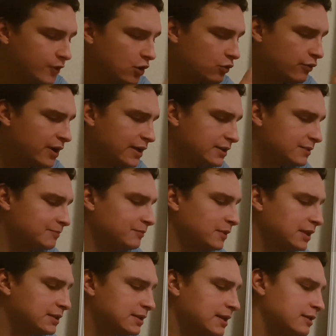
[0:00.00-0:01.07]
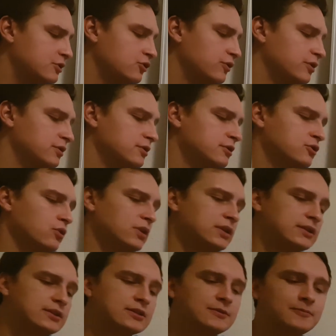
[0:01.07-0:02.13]
All right, let's head to the
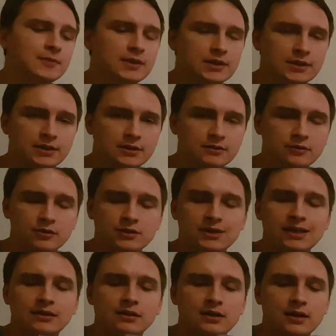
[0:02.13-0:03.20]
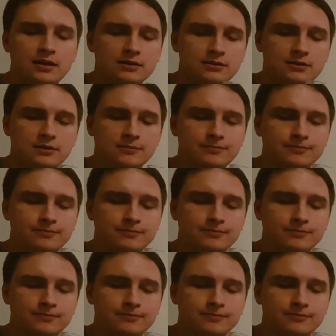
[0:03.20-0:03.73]
Solist, so single cask.